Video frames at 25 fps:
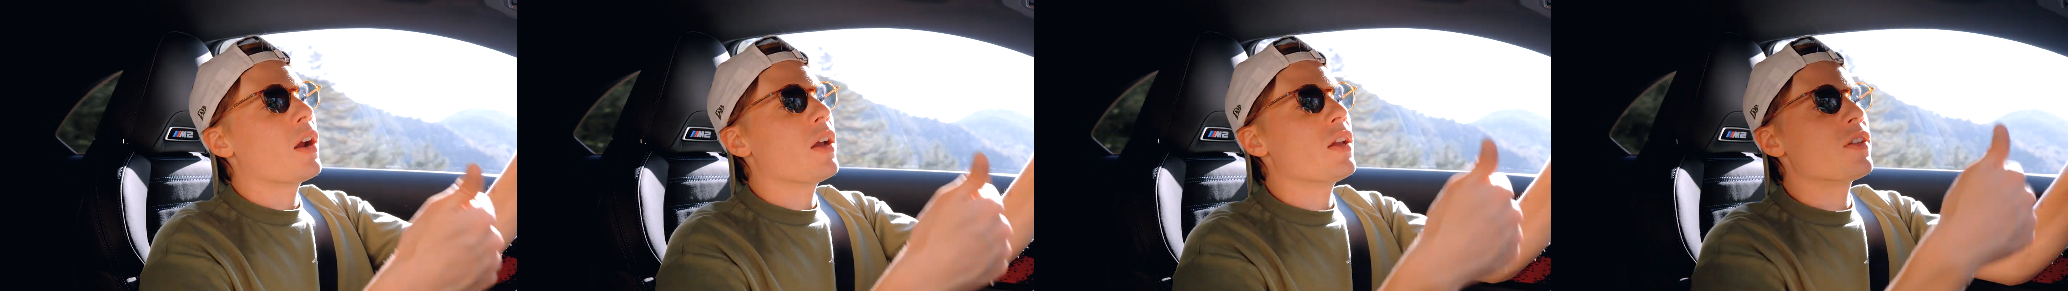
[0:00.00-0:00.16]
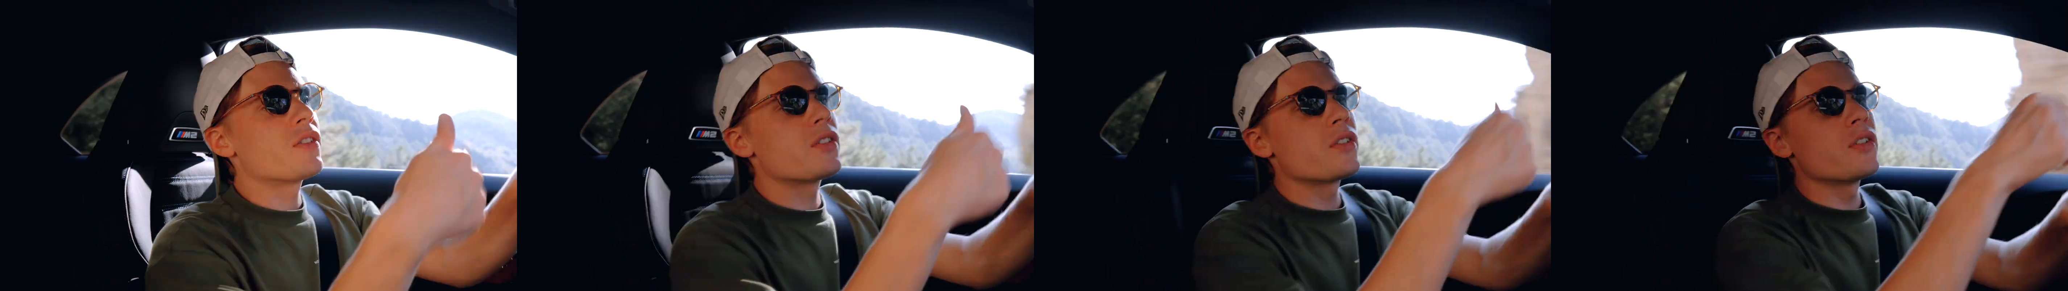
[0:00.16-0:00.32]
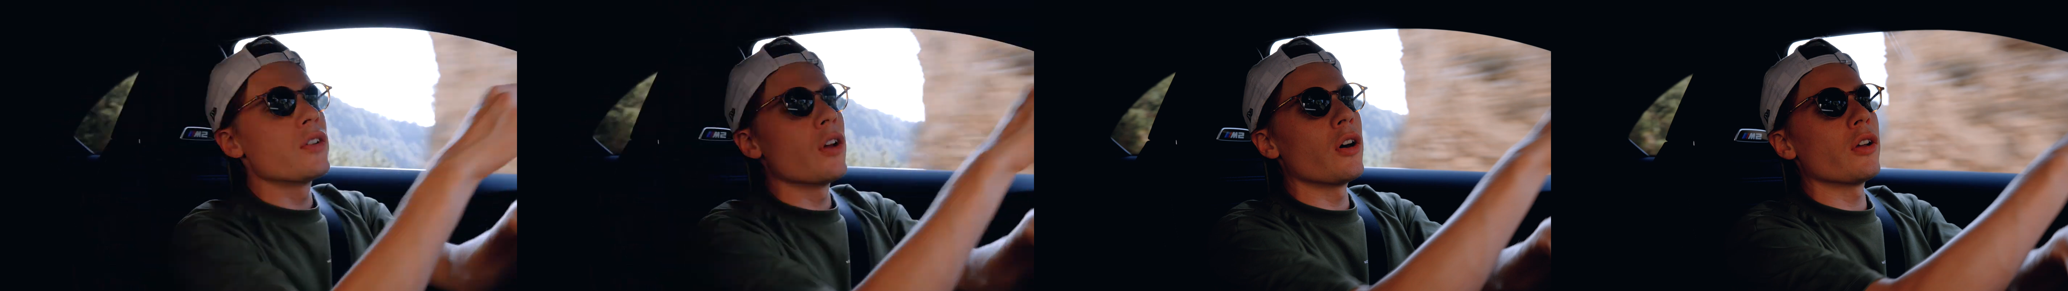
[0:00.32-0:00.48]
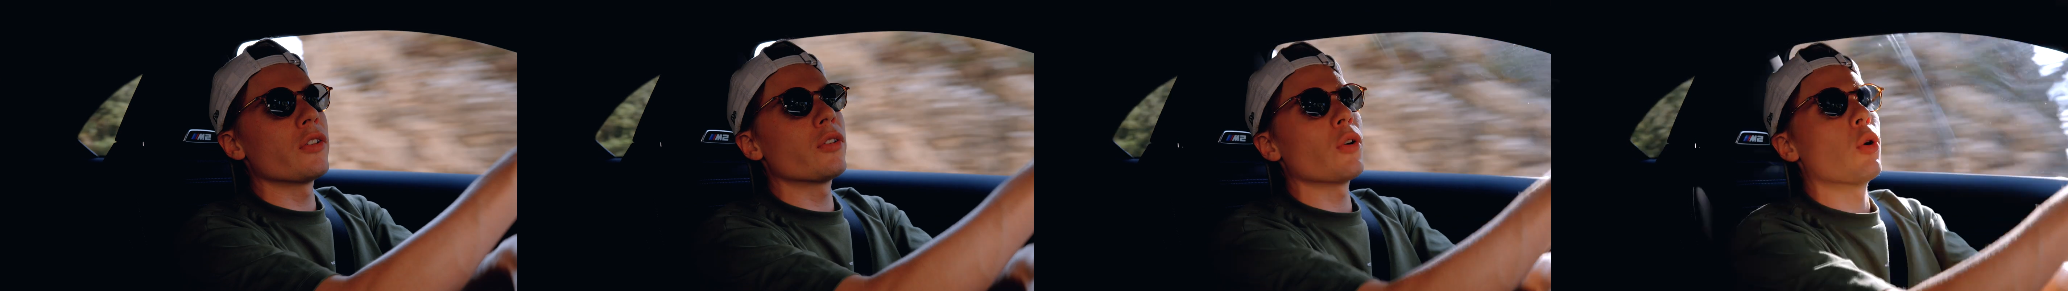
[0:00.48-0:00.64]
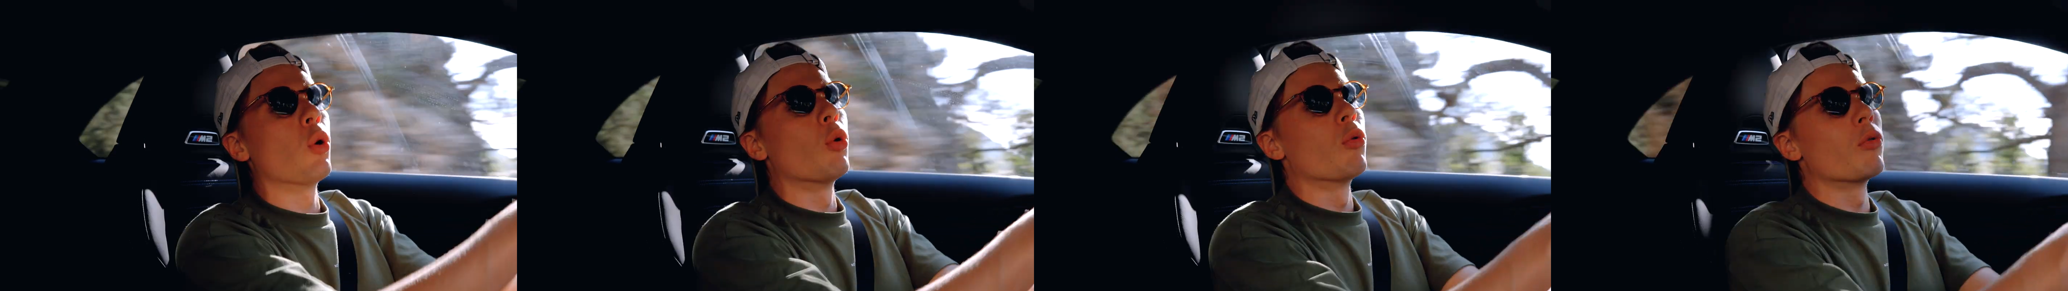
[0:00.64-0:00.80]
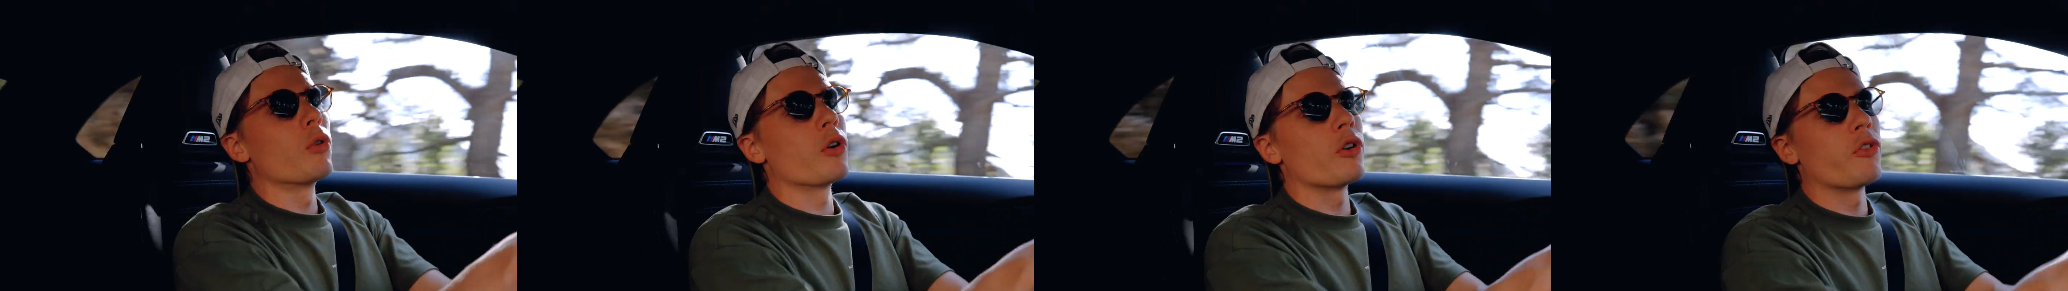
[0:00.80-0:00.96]
it's not
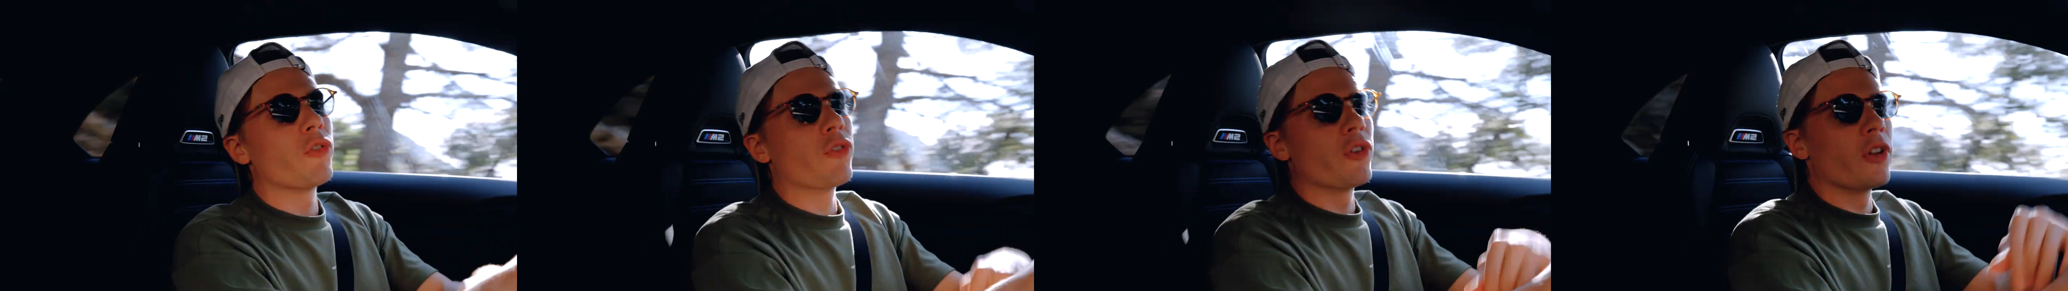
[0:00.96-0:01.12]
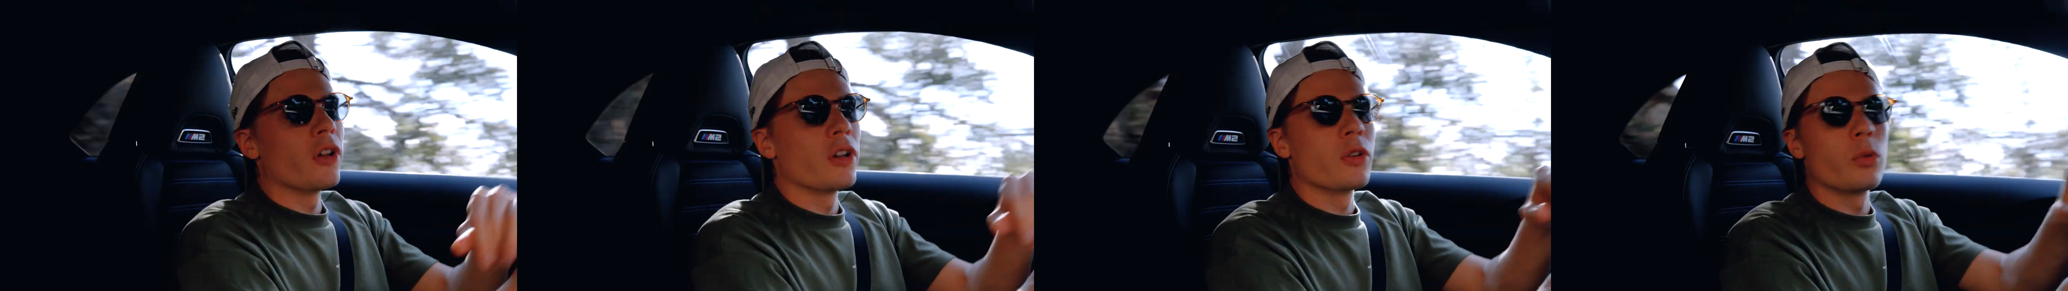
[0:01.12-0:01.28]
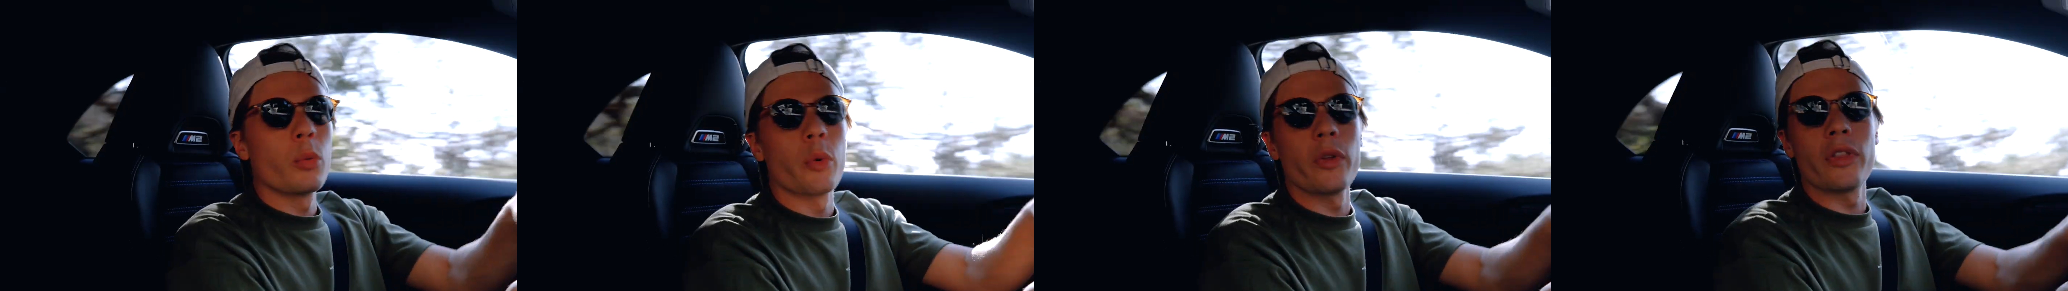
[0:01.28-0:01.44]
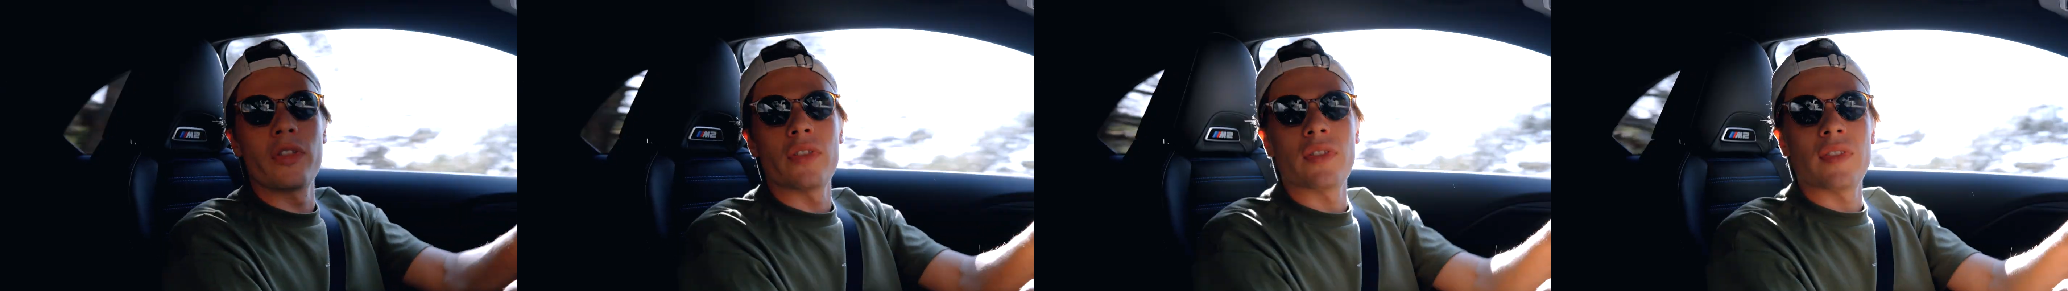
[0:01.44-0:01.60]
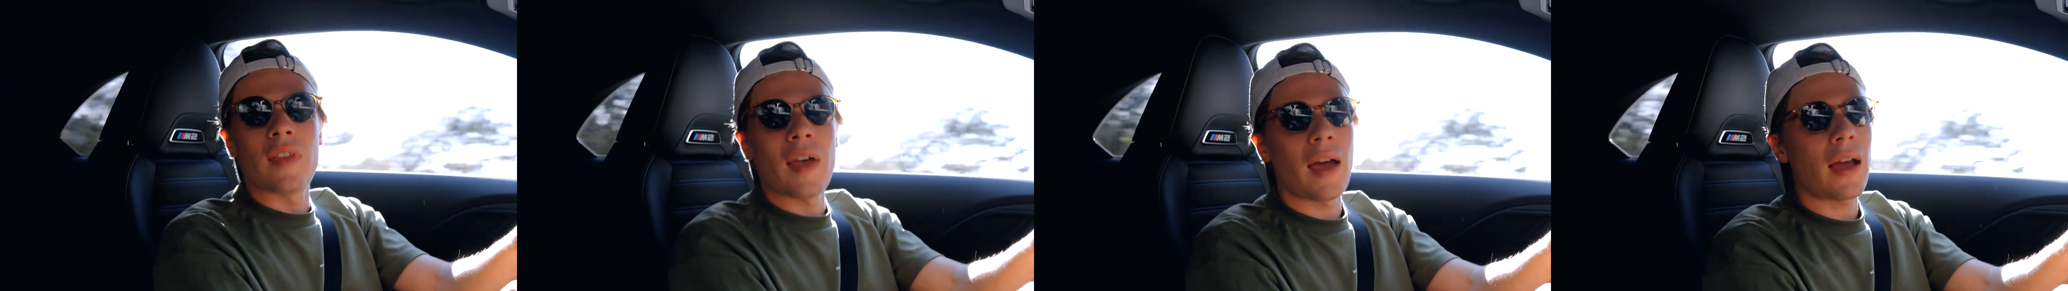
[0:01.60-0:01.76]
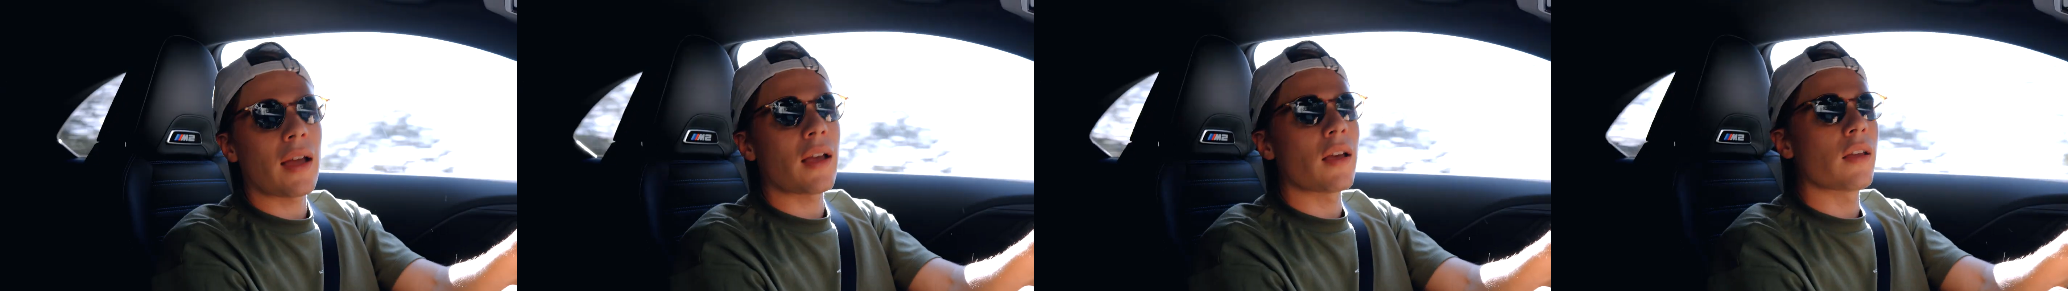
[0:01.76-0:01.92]
overfilled
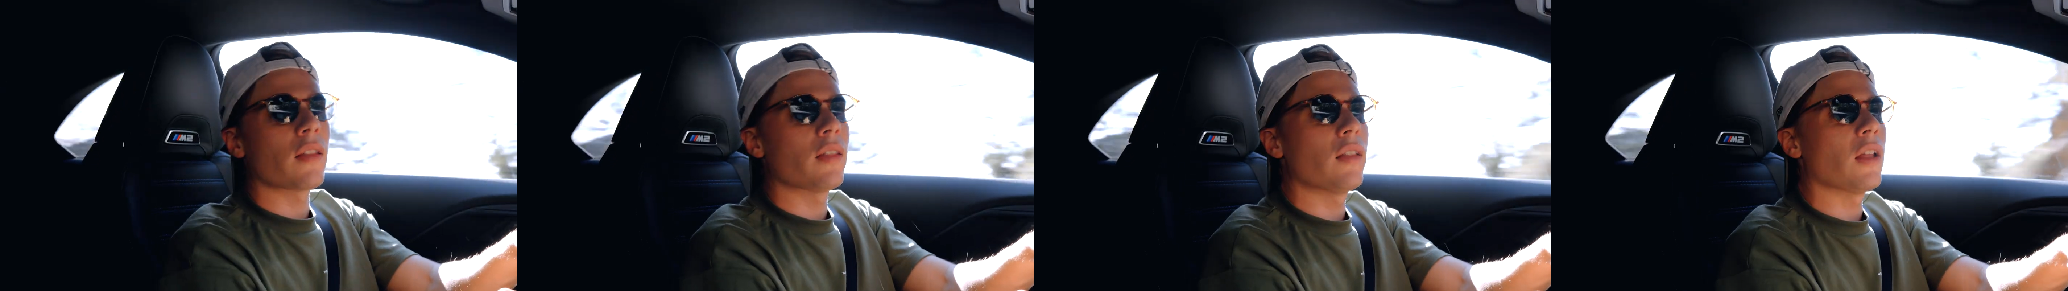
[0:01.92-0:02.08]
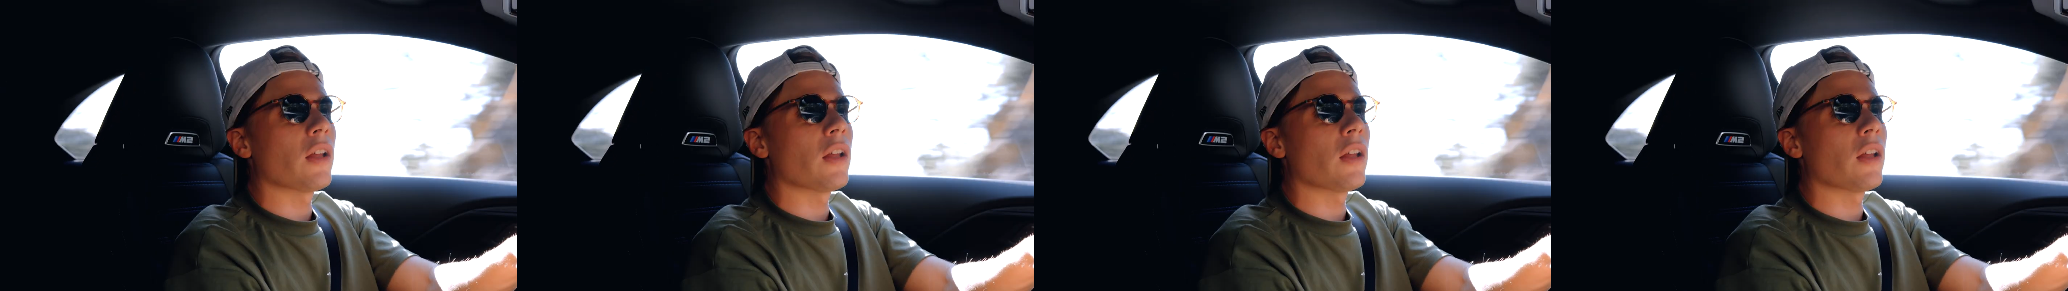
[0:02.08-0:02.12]
with tech